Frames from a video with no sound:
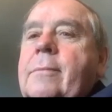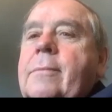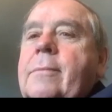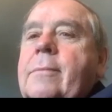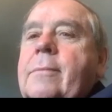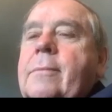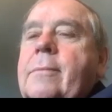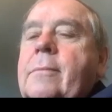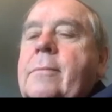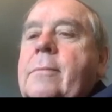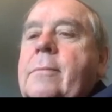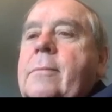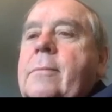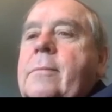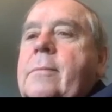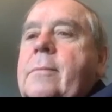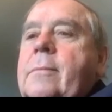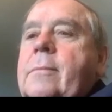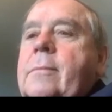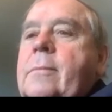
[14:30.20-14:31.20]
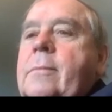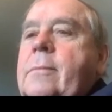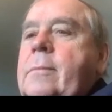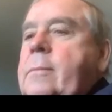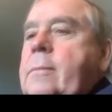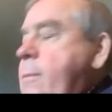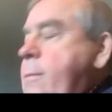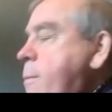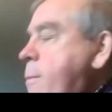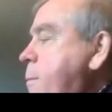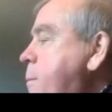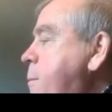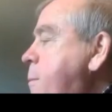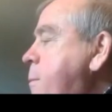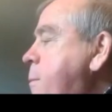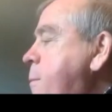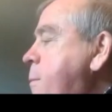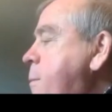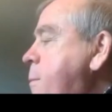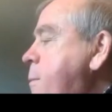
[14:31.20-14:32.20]

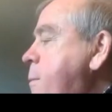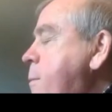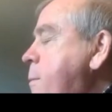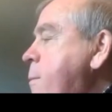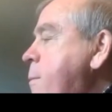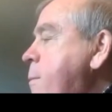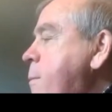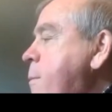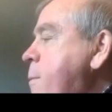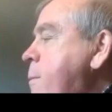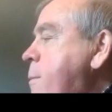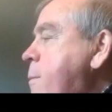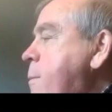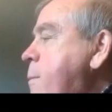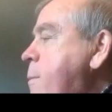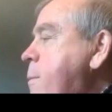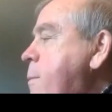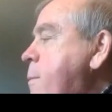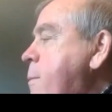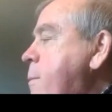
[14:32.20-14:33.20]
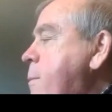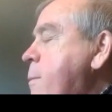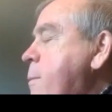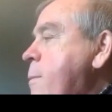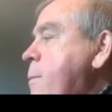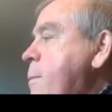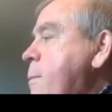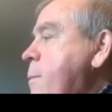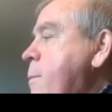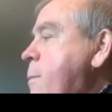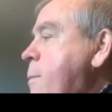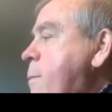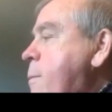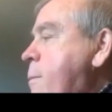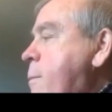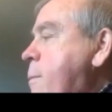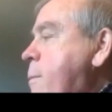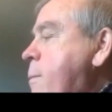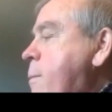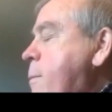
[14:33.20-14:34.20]

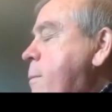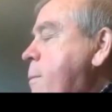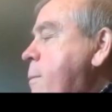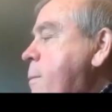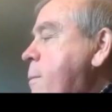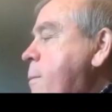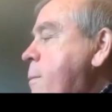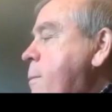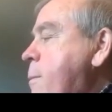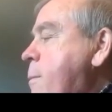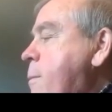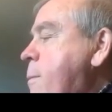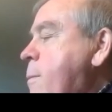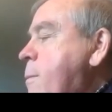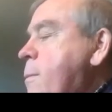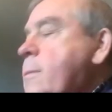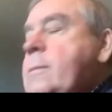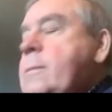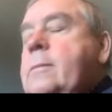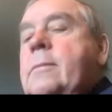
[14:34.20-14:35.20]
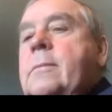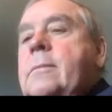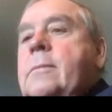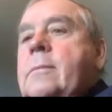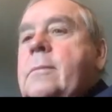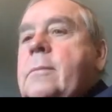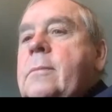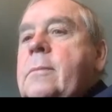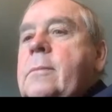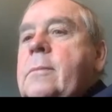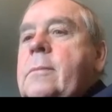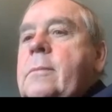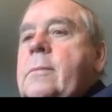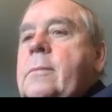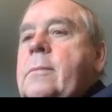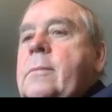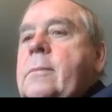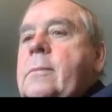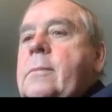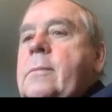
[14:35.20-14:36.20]

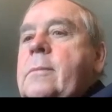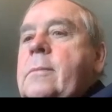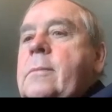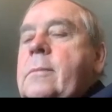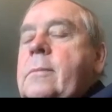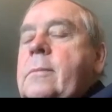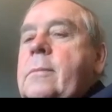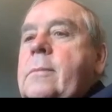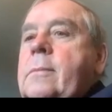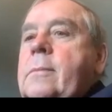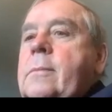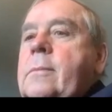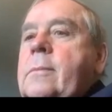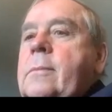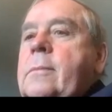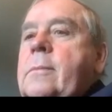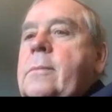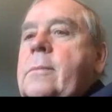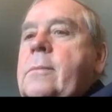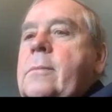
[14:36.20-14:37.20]
(silent)